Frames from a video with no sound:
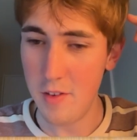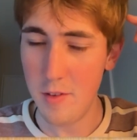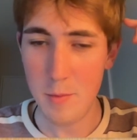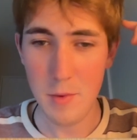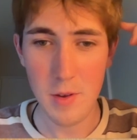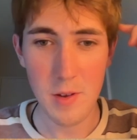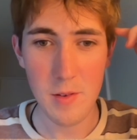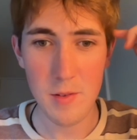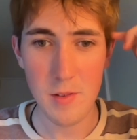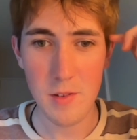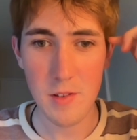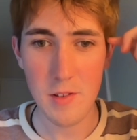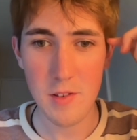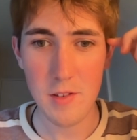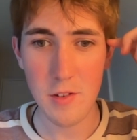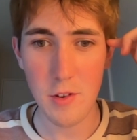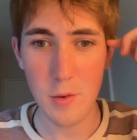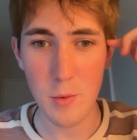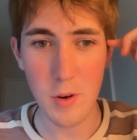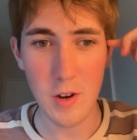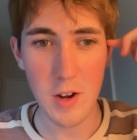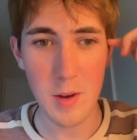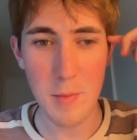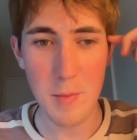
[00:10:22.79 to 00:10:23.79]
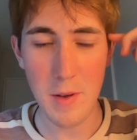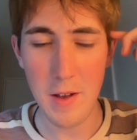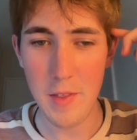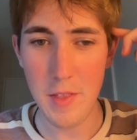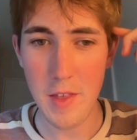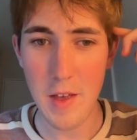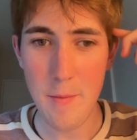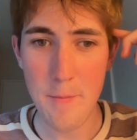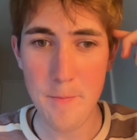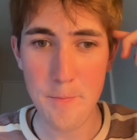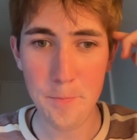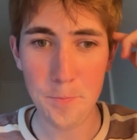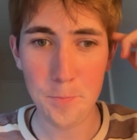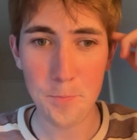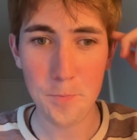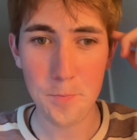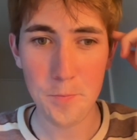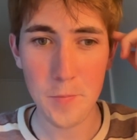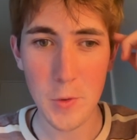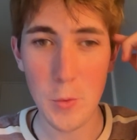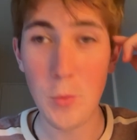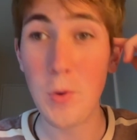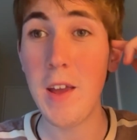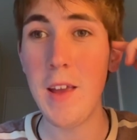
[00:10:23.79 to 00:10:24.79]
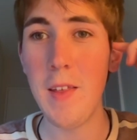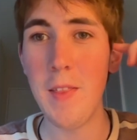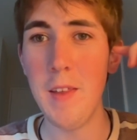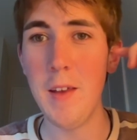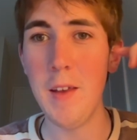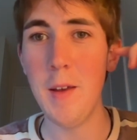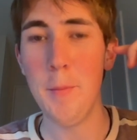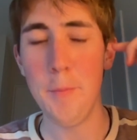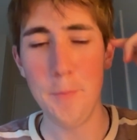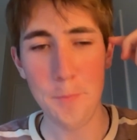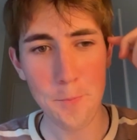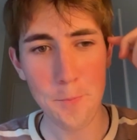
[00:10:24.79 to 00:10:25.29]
but let's not worry about that. We'll get there.